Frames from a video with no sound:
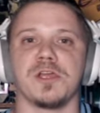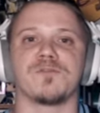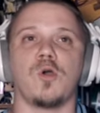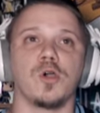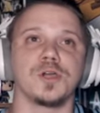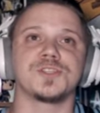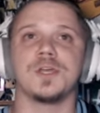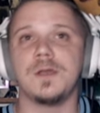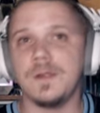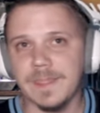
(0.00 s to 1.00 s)
Of course,
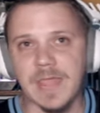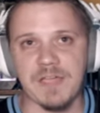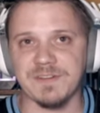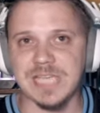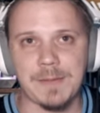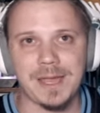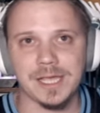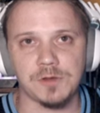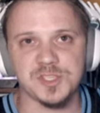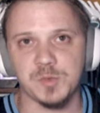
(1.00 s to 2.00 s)
every time I
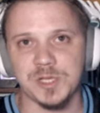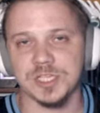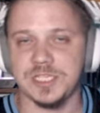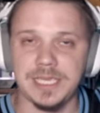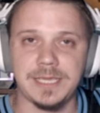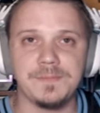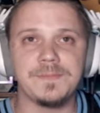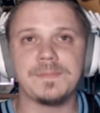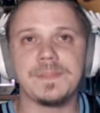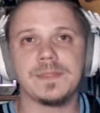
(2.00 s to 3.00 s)
go to switch a team,
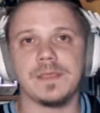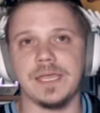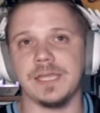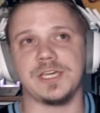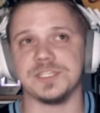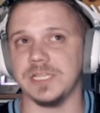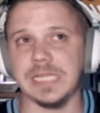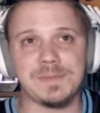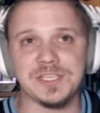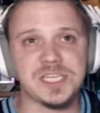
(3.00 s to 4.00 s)
it doesn't
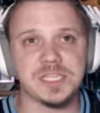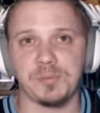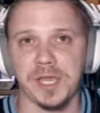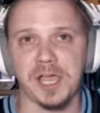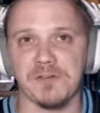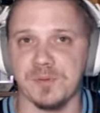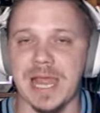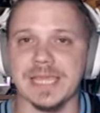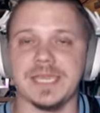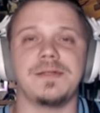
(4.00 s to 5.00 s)
let me see the playoff
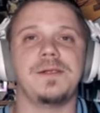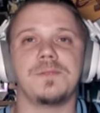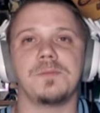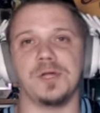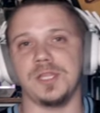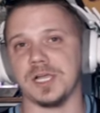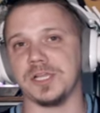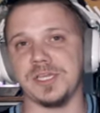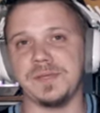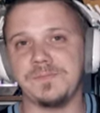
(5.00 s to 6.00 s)
bracket. But
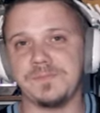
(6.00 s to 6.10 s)
luckily,